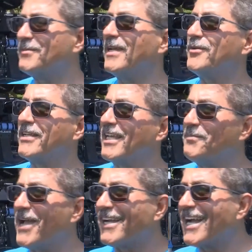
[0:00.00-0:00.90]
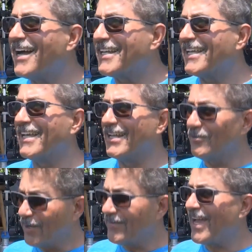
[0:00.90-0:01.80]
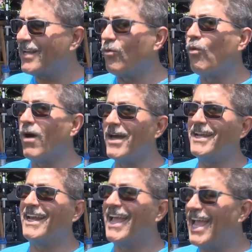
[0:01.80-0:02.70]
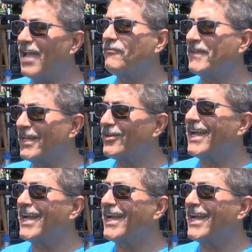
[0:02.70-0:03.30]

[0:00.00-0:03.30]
to be able to get back out again. We've had a one and a half year